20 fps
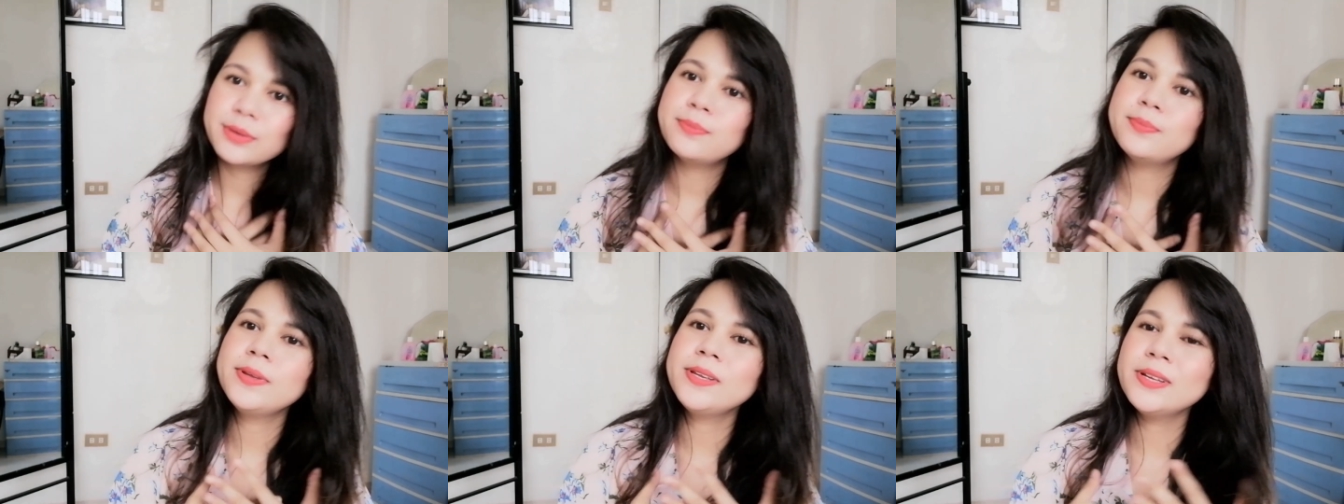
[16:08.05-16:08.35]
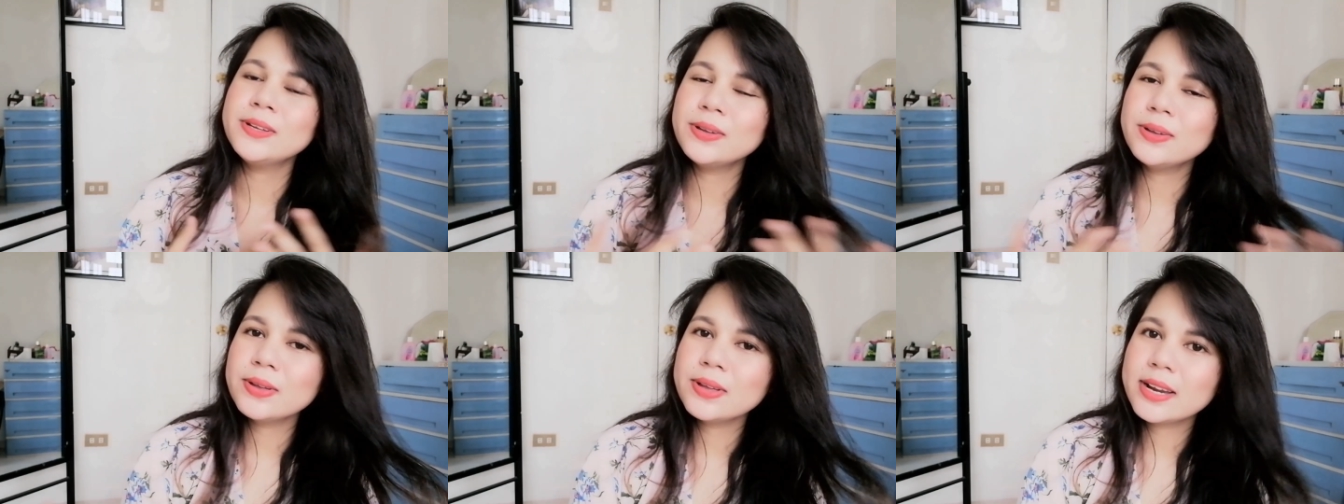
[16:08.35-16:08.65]

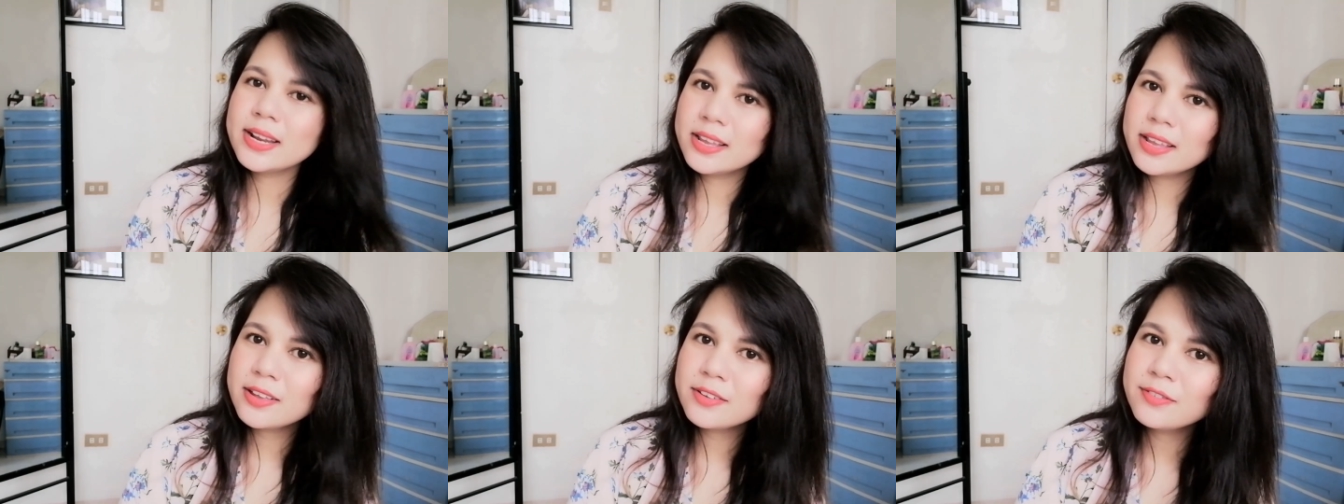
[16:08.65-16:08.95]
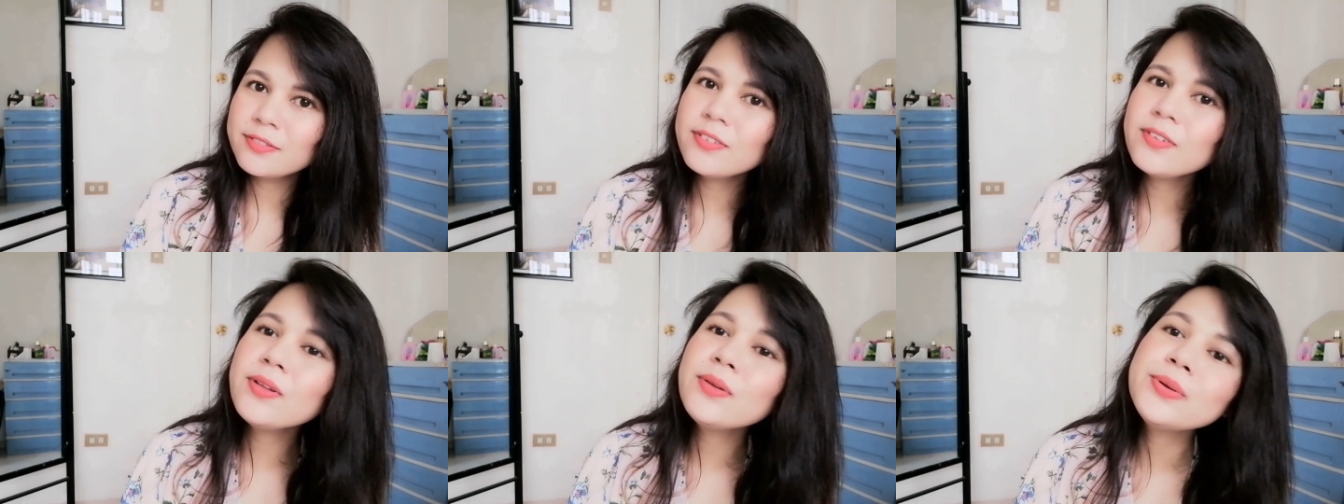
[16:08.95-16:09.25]

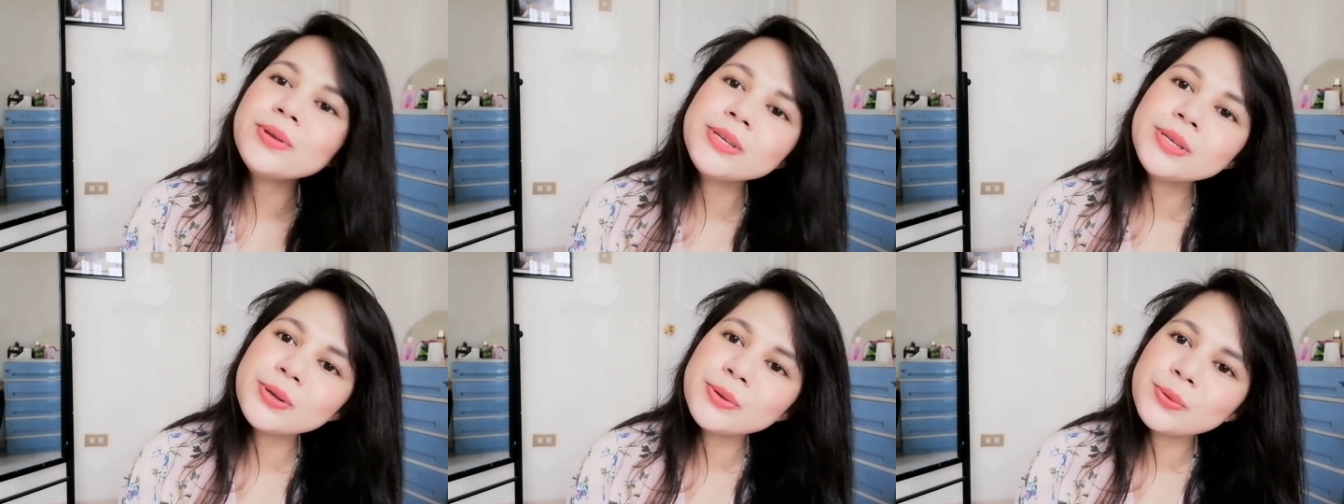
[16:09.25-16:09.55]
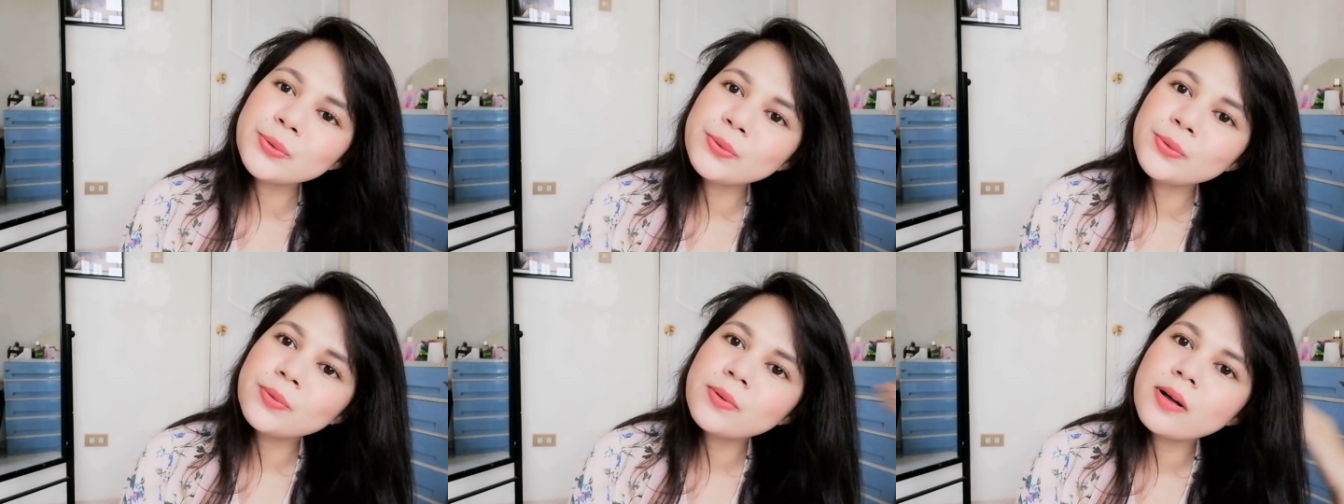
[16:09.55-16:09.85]
beautiful
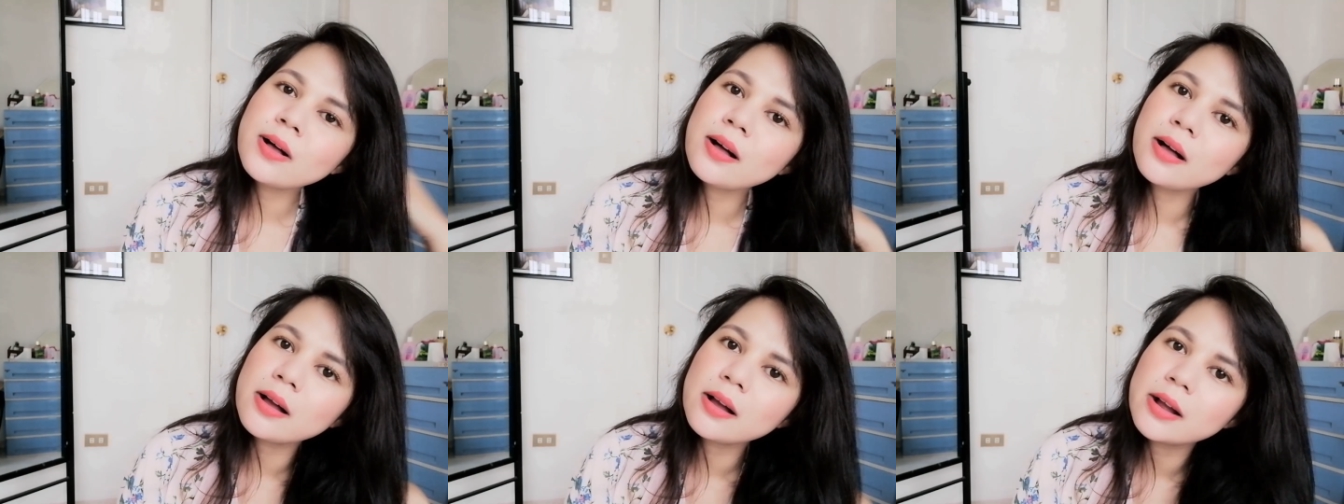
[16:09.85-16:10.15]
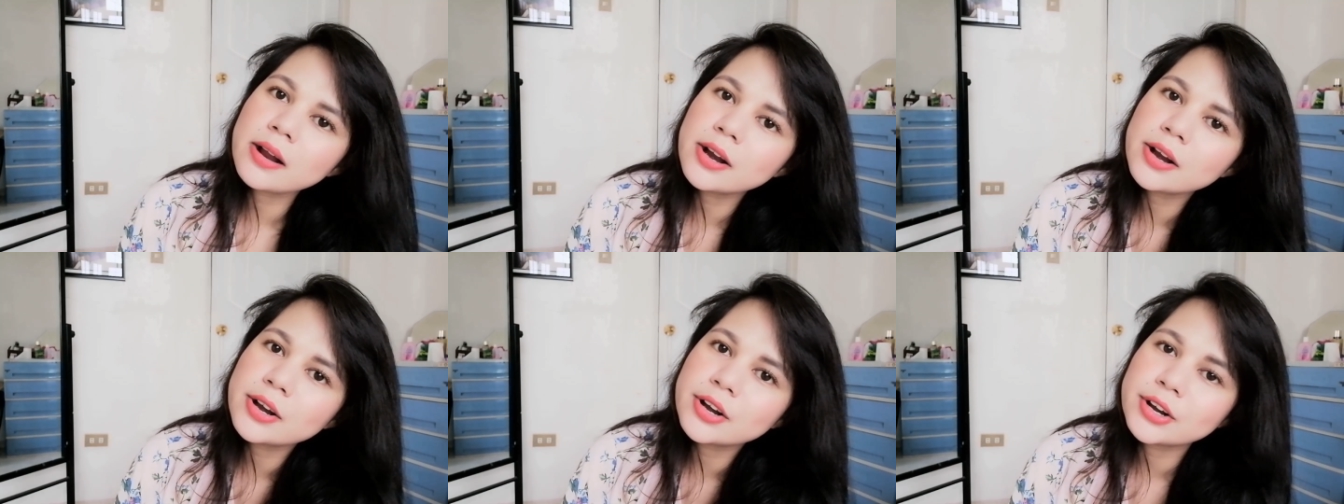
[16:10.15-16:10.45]
you
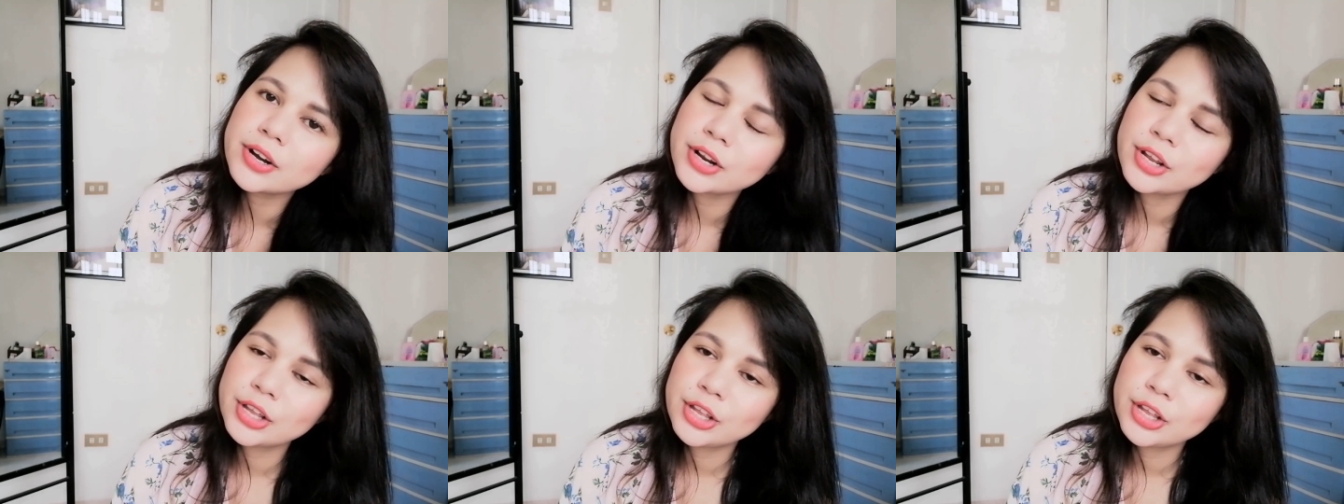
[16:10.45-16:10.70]
are.